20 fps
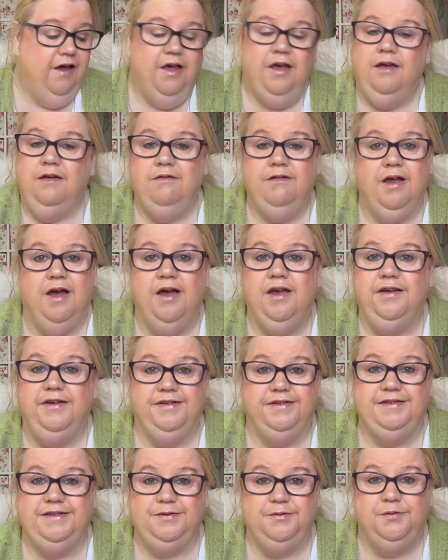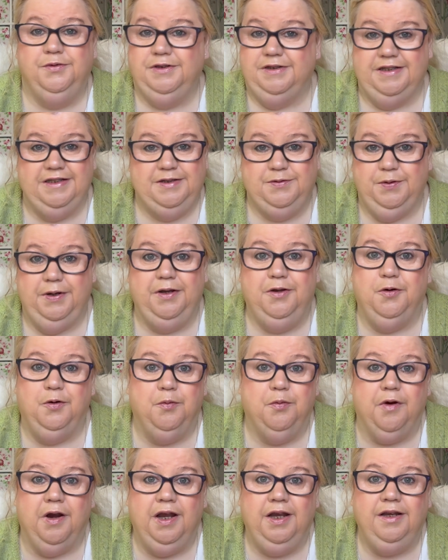Who knows what this week will
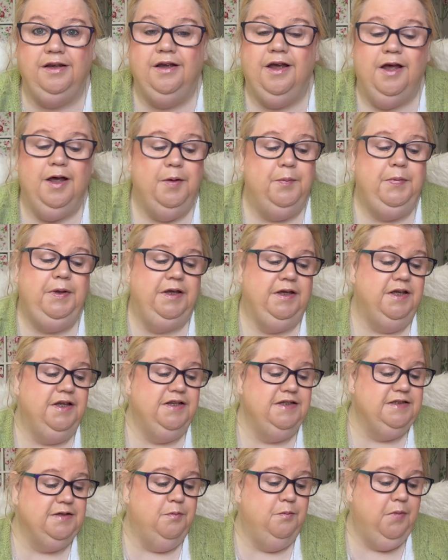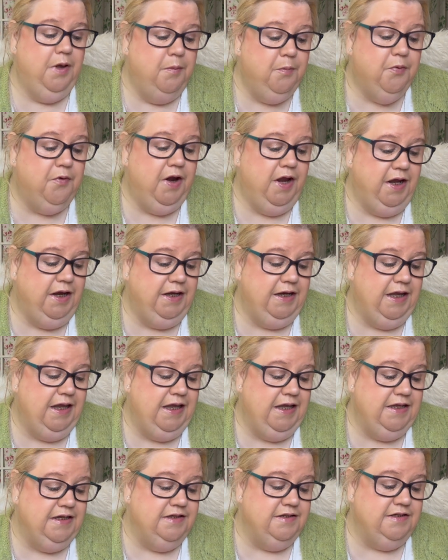bring, because my brain
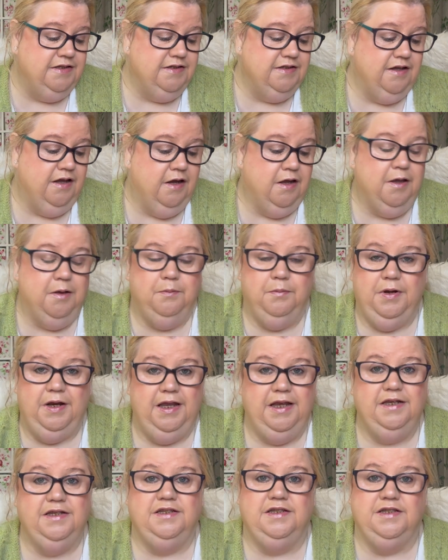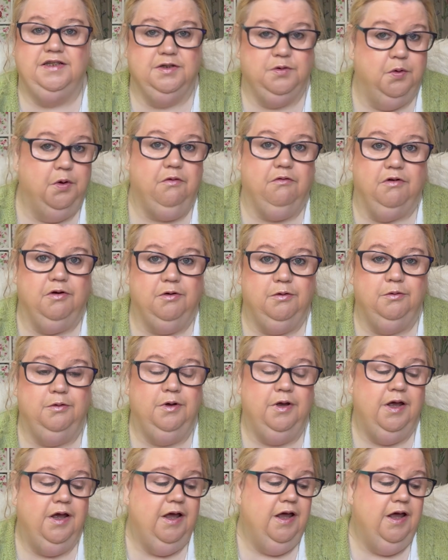is a complete squirrel,